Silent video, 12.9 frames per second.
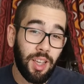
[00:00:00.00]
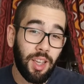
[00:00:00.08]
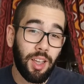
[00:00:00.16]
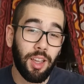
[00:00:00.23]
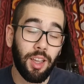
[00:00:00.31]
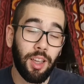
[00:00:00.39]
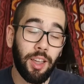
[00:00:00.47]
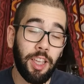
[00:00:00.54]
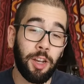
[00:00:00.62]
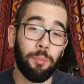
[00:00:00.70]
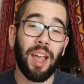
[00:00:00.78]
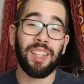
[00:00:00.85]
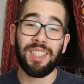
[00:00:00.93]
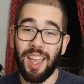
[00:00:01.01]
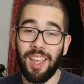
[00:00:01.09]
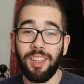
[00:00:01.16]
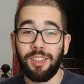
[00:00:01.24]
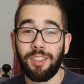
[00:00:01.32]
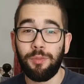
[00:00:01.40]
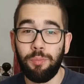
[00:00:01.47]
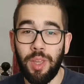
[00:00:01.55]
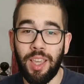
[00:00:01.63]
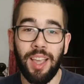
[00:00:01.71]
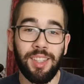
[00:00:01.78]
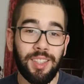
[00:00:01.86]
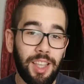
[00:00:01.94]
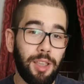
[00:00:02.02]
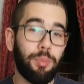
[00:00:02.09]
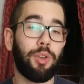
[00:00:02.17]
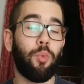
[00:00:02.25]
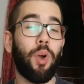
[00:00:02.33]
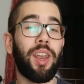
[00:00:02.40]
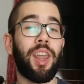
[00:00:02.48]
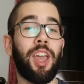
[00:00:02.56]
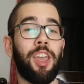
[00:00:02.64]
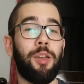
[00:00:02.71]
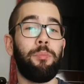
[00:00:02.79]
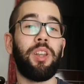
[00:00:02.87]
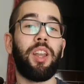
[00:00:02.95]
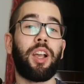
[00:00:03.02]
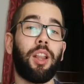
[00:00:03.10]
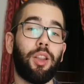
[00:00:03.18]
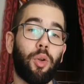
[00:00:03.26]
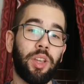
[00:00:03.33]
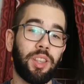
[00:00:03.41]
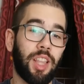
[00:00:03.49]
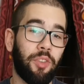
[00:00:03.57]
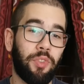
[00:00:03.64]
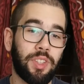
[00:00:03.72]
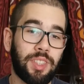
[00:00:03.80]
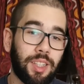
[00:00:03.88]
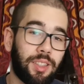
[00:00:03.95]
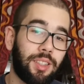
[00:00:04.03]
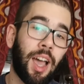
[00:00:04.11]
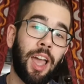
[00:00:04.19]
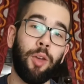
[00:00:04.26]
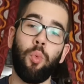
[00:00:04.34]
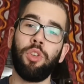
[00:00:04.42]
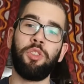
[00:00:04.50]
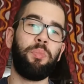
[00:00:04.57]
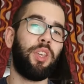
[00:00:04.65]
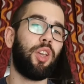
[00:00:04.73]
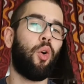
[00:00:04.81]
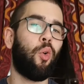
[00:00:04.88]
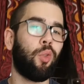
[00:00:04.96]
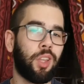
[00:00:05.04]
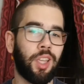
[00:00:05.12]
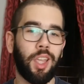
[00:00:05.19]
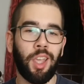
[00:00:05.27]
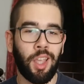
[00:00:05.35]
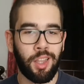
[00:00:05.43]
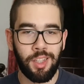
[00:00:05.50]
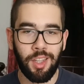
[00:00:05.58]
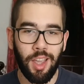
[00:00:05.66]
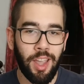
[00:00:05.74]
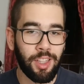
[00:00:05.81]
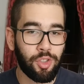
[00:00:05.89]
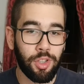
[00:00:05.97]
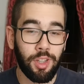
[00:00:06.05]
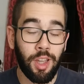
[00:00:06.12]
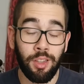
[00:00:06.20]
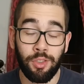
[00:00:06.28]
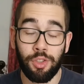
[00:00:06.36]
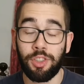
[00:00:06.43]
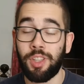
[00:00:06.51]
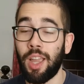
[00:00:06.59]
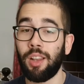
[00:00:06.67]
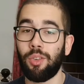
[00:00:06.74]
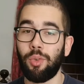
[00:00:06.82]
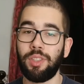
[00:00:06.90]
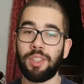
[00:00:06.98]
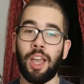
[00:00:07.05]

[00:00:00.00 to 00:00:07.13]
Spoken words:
in my diet, because even when I am in a caloric deficit, I won't be only eating 800 calories.